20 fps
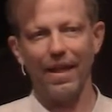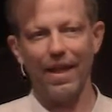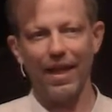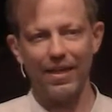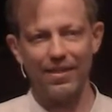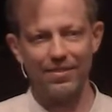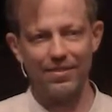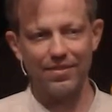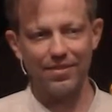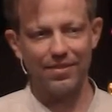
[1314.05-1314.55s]

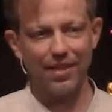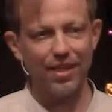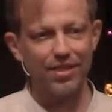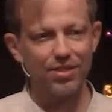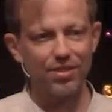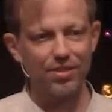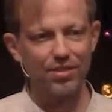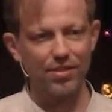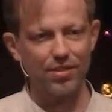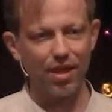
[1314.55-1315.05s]
And
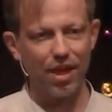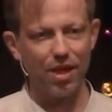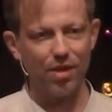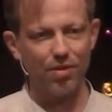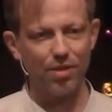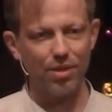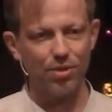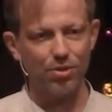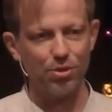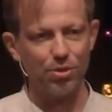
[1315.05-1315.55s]
that's
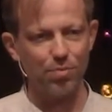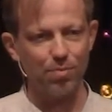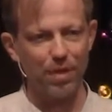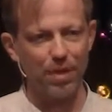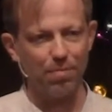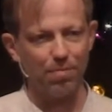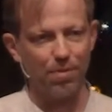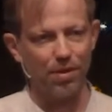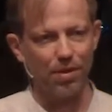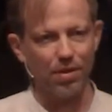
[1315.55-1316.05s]
how the two
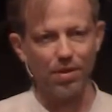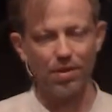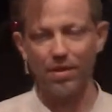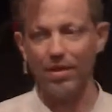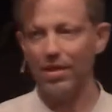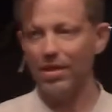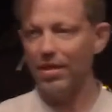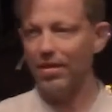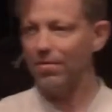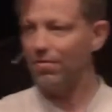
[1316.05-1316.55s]
people
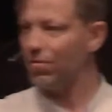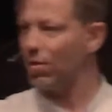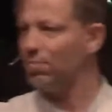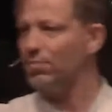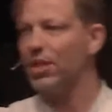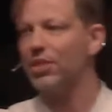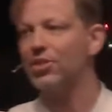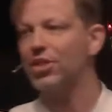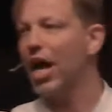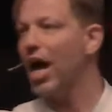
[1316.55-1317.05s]

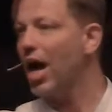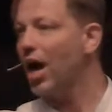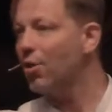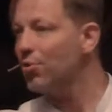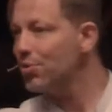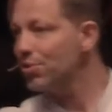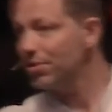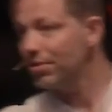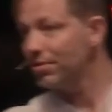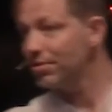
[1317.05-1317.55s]
from the
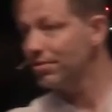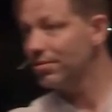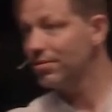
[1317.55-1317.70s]
town,